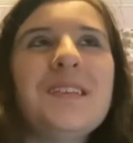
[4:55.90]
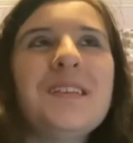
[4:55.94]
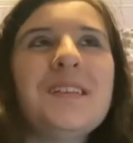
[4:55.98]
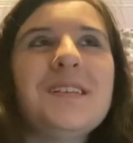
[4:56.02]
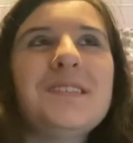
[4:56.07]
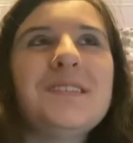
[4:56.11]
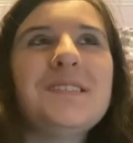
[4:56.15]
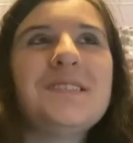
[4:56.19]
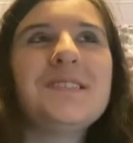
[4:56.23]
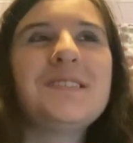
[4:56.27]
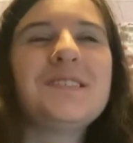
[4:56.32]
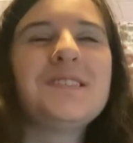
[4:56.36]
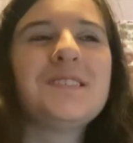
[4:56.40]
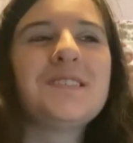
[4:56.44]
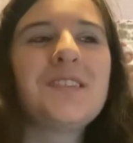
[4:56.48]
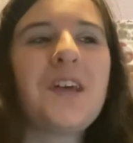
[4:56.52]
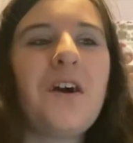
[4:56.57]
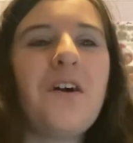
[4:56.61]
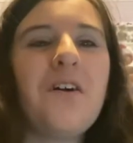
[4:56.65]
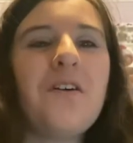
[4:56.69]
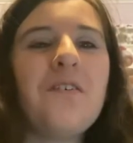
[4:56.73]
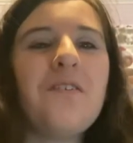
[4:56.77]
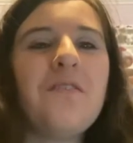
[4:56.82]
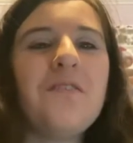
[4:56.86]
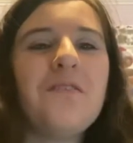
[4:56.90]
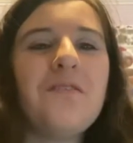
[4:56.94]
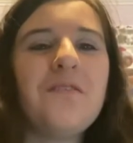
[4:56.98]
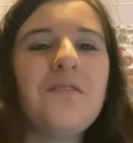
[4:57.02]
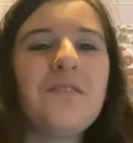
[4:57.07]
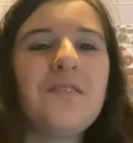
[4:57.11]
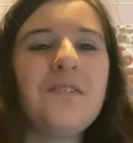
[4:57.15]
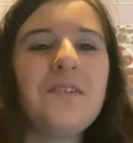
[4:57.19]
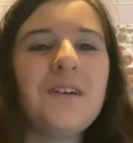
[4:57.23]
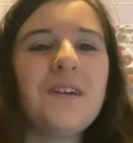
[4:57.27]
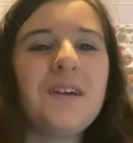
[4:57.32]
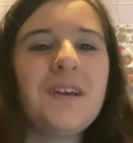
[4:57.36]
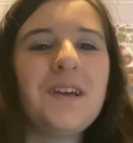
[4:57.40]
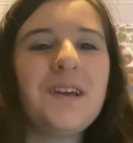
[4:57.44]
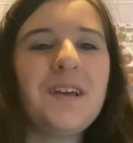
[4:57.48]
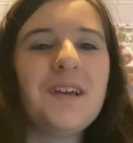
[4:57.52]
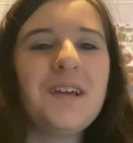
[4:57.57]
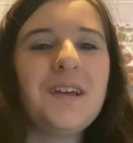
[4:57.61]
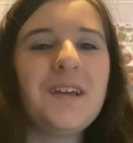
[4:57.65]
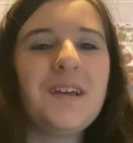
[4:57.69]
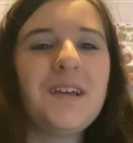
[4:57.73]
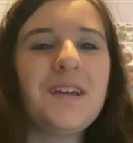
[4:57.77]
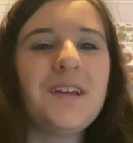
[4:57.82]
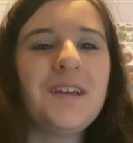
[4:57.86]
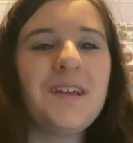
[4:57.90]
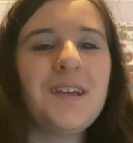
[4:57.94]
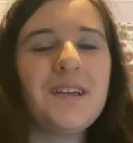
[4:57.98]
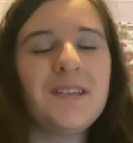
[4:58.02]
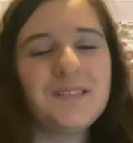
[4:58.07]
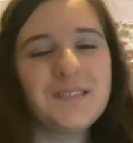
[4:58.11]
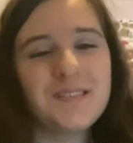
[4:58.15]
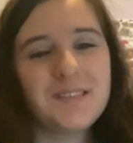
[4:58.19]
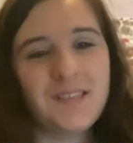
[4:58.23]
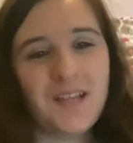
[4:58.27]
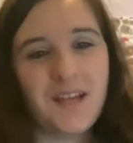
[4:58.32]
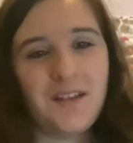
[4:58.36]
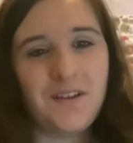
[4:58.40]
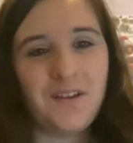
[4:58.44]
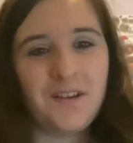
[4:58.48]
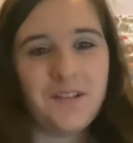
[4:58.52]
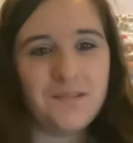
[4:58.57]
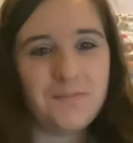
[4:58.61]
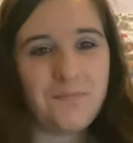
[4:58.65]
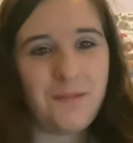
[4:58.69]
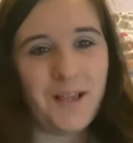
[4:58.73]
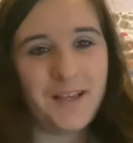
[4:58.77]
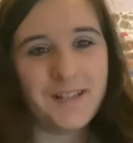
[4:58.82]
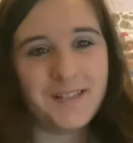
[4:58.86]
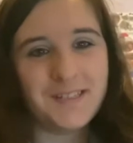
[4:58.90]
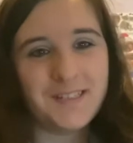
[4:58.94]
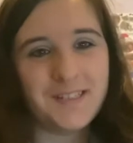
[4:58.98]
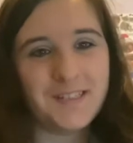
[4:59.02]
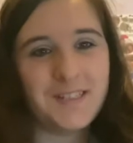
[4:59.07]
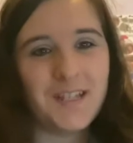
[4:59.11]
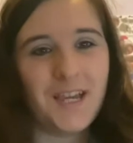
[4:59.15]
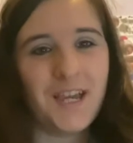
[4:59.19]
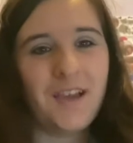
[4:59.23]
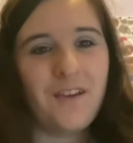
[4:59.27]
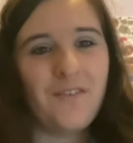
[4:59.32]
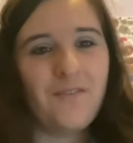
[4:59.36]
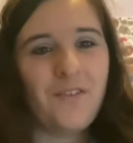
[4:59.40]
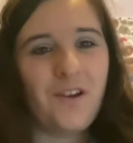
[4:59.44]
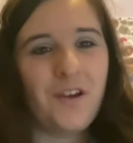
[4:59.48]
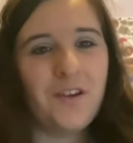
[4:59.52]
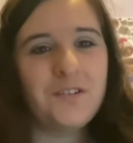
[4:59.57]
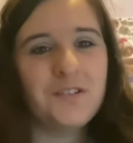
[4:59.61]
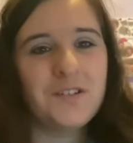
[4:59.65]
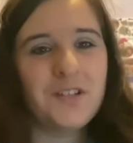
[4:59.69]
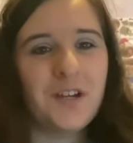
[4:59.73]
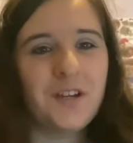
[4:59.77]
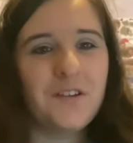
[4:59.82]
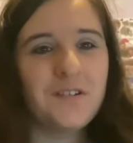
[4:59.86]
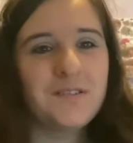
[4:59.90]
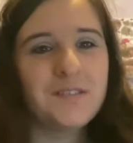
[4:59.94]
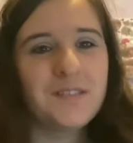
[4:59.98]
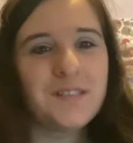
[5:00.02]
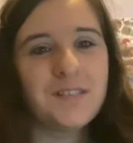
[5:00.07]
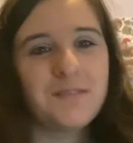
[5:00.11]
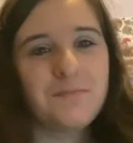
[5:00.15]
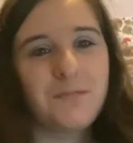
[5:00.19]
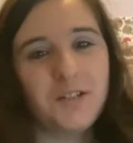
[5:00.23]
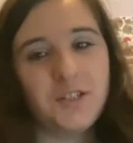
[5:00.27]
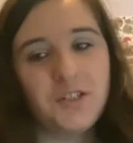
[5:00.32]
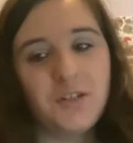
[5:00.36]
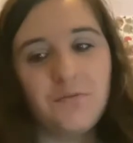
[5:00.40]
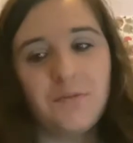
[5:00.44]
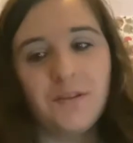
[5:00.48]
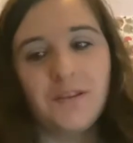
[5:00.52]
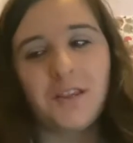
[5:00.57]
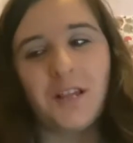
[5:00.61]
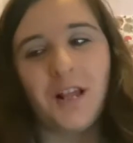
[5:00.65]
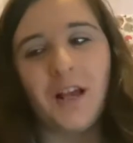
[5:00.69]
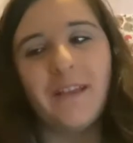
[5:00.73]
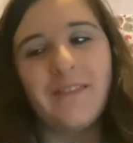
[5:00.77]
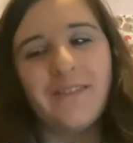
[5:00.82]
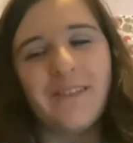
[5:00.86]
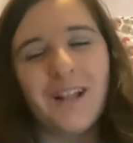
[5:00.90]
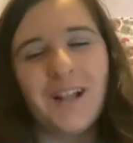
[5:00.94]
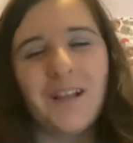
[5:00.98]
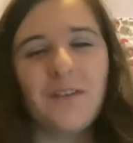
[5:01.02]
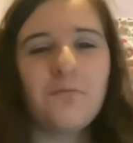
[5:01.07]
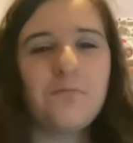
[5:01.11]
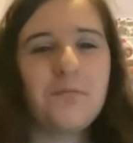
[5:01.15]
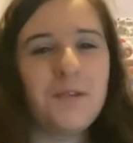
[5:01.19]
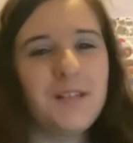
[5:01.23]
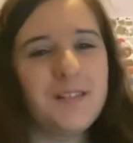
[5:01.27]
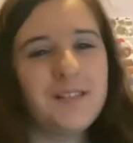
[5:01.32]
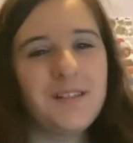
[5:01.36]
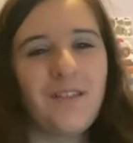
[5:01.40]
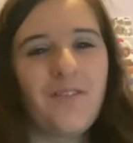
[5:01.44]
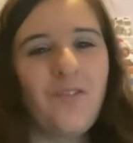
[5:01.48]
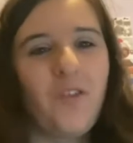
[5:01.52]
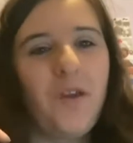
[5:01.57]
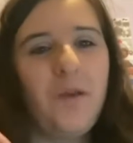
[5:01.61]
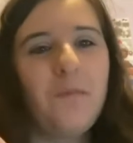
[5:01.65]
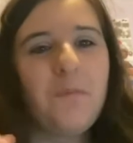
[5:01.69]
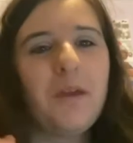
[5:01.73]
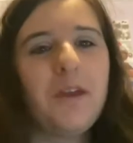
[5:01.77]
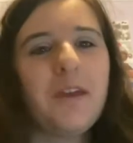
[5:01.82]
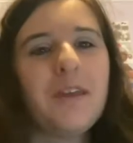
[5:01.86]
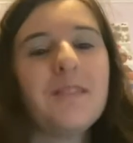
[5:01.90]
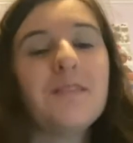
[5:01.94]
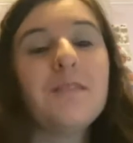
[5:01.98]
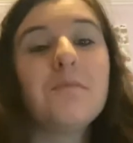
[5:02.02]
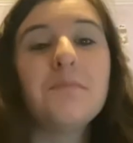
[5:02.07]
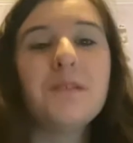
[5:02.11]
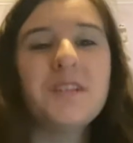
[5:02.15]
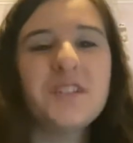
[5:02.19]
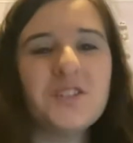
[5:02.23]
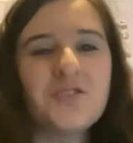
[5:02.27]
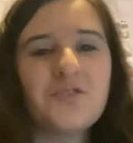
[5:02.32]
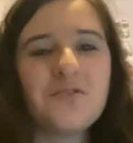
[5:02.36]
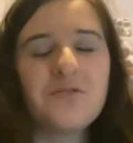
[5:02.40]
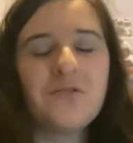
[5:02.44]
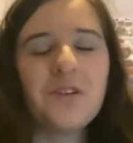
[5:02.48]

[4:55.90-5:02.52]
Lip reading: so it's a nice place to take photos, especially with like the little piece of theming in the middle.